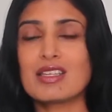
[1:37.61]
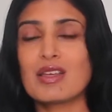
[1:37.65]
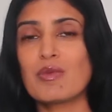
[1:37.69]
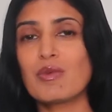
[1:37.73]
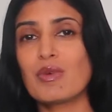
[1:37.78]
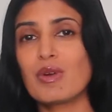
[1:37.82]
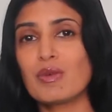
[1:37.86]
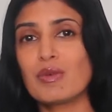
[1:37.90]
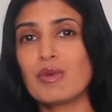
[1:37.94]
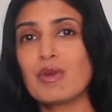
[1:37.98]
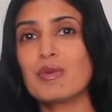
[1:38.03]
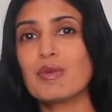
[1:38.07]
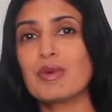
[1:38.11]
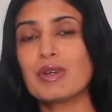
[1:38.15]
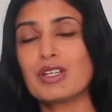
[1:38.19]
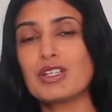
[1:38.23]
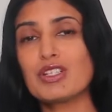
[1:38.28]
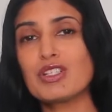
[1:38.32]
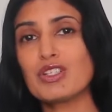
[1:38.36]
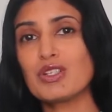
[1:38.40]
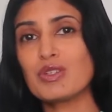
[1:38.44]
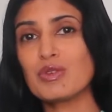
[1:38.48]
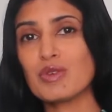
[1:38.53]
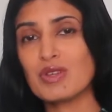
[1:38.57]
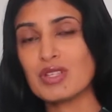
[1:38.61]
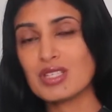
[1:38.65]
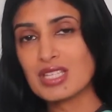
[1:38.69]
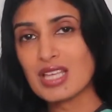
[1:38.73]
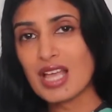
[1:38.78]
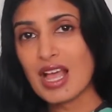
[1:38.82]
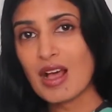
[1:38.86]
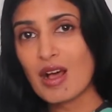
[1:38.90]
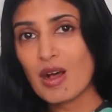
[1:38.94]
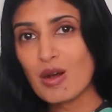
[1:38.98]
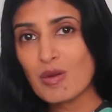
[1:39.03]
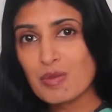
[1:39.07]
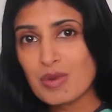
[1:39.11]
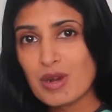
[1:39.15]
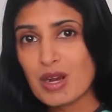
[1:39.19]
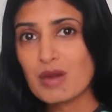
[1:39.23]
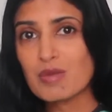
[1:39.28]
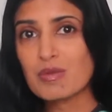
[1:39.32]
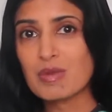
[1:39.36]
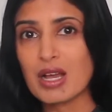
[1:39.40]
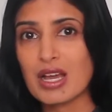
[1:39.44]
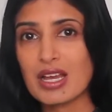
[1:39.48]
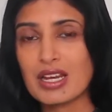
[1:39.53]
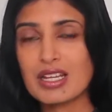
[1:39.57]
And what we want to do is help
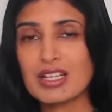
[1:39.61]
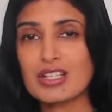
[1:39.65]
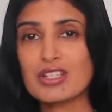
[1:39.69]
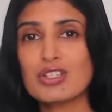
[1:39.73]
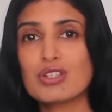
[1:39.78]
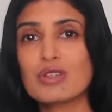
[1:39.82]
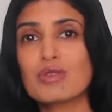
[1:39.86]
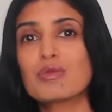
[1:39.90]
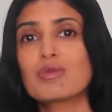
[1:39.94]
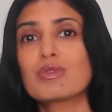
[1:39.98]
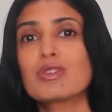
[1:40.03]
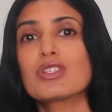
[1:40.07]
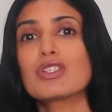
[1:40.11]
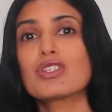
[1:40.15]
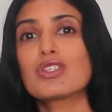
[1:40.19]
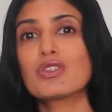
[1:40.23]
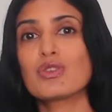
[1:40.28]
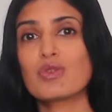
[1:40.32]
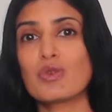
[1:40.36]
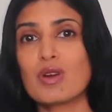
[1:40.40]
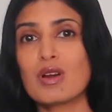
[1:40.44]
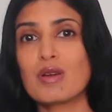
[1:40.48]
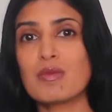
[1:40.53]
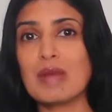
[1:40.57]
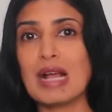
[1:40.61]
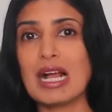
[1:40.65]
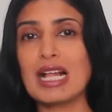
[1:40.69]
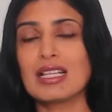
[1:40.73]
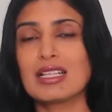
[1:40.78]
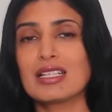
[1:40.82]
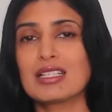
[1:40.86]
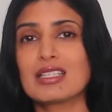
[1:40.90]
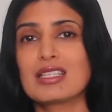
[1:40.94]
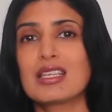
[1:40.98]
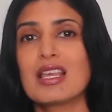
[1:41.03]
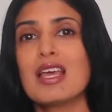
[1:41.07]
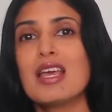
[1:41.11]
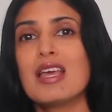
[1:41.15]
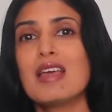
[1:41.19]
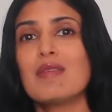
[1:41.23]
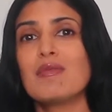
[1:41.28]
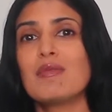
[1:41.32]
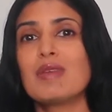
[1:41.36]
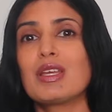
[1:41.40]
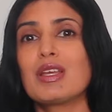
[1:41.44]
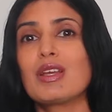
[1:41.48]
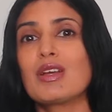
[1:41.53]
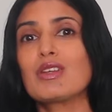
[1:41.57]
our body to restore balance,
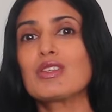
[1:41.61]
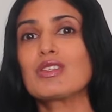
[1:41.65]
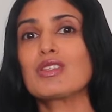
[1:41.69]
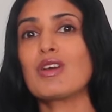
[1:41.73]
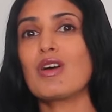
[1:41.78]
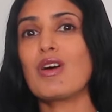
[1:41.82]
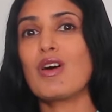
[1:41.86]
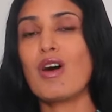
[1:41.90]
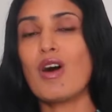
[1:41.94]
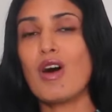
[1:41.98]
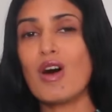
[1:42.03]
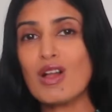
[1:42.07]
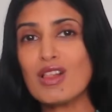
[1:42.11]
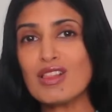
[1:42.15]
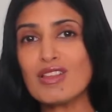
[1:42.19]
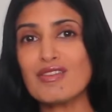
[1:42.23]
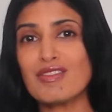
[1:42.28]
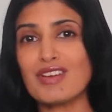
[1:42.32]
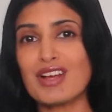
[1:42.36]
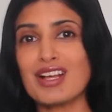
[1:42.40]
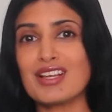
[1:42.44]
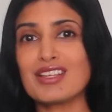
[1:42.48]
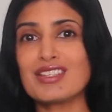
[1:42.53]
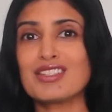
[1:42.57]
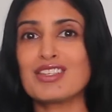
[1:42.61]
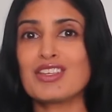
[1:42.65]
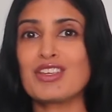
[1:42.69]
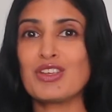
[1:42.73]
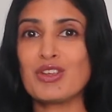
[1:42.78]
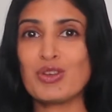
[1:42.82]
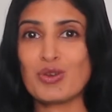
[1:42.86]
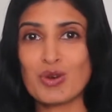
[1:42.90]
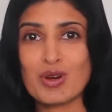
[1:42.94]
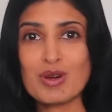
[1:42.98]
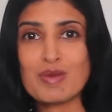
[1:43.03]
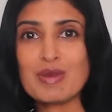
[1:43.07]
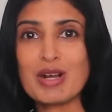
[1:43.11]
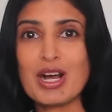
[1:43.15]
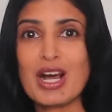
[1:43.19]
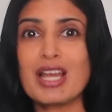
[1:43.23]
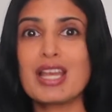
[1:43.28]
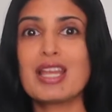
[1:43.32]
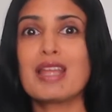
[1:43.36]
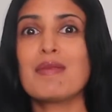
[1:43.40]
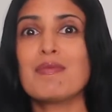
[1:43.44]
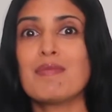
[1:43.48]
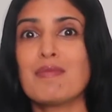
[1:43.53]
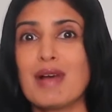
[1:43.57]
because all of us, your
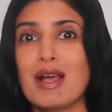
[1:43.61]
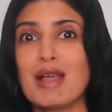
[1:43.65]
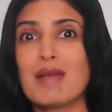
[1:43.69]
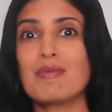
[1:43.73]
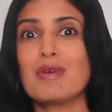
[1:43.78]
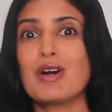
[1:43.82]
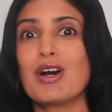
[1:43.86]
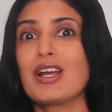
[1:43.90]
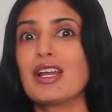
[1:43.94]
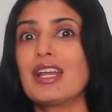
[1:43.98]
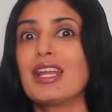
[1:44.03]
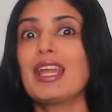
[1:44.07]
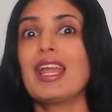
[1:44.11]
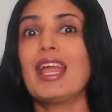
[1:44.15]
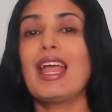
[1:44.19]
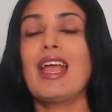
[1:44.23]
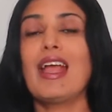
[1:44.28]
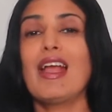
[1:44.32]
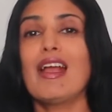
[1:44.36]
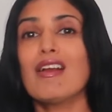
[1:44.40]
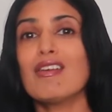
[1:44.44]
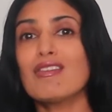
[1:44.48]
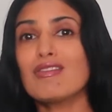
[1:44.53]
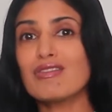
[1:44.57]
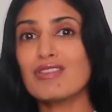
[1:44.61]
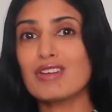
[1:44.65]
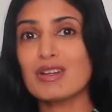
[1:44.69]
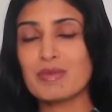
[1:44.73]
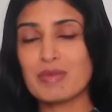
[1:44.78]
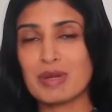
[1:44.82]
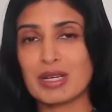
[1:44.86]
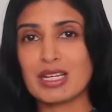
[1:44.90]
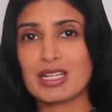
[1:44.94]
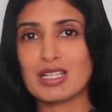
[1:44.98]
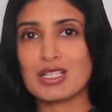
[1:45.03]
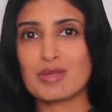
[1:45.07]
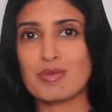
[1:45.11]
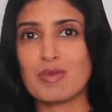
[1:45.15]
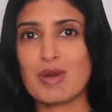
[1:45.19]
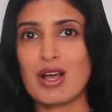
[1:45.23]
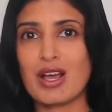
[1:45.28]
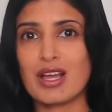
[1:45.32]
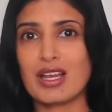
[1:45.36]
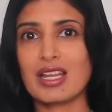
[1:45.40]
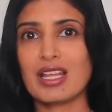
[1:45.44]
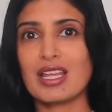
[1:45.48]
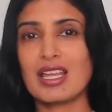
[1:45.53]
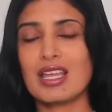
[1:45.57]
body, my body, everybody's
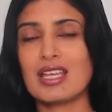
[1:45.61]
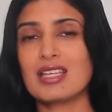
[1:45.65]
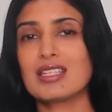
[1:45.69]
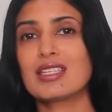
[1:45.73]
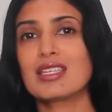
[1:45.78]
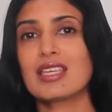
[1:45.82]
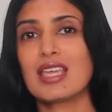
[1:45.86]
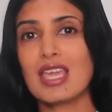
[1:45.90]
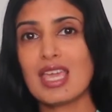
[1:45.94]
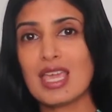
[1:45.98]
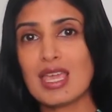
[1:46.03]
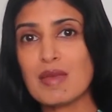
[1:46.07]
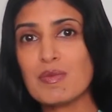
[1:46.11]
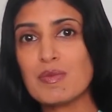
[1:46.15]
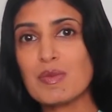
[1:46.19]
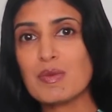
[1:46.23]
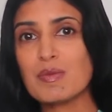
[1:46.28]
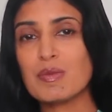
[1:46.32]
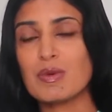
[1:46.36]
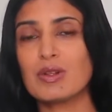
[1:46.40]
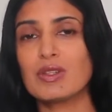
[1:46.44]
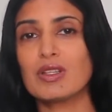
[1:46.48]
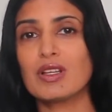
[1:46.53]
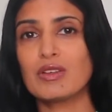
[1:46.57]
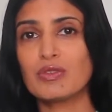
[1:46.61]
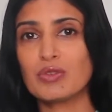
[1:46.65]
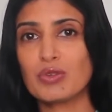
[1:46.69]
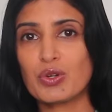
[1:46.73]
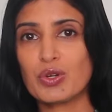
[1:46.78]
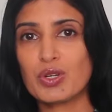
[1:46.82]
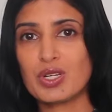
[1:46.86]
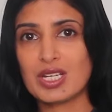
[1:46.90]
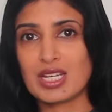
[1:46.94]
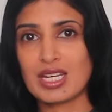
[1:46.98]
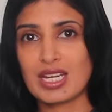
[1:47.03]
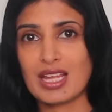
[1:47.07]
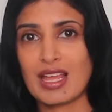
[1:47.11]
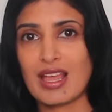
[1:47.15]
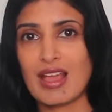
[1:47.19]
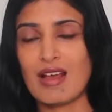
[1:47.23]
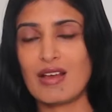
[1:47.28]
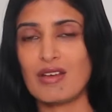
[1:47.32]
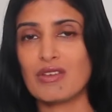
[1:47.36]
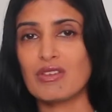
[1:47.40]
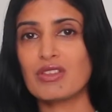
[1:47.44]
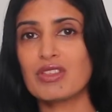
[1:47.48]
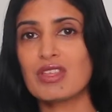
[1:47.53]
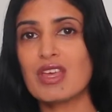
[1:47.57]
body is capable of creating
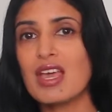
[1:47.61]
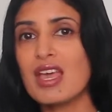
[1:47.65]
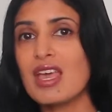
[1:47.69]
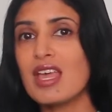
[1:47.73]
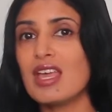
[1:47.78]
health.